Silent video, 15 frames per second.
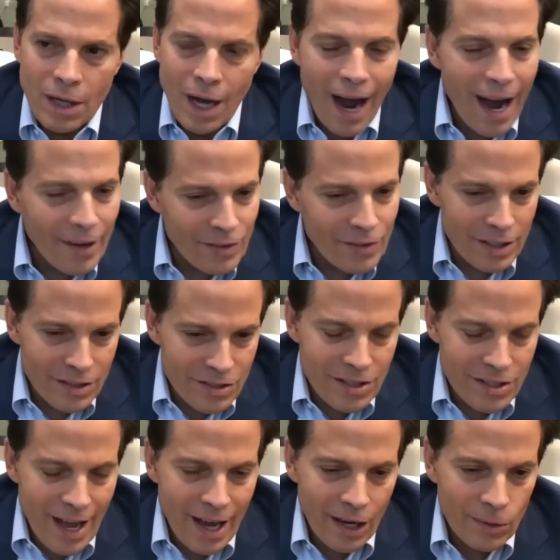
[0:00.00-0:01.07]
obvious
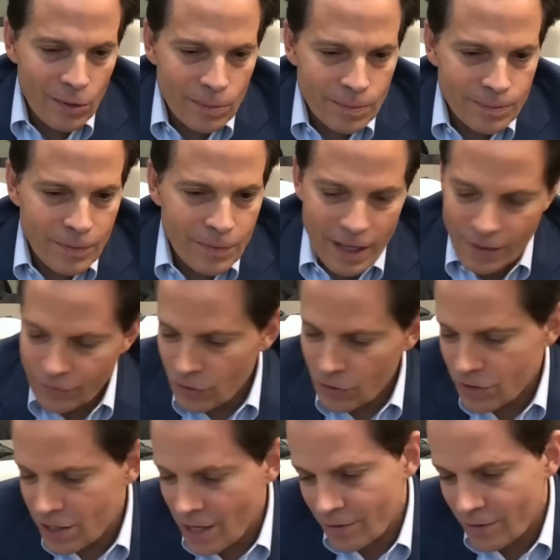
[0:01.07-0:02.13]
now after
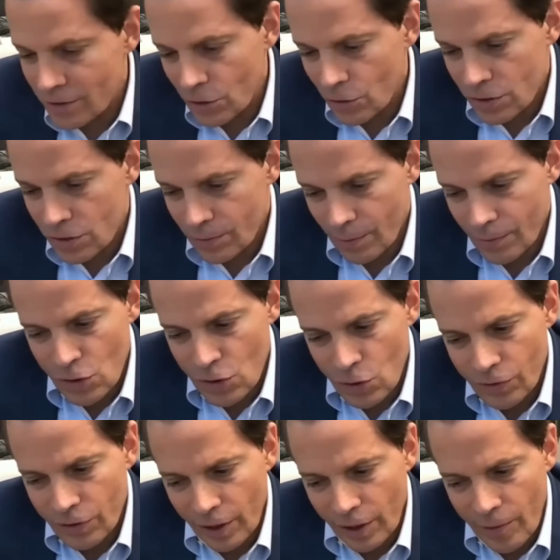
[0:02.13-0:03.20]
7 years of
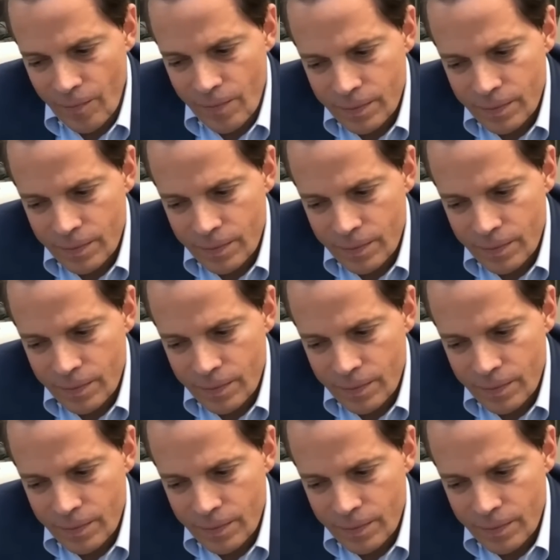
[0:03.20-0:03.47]
observing it?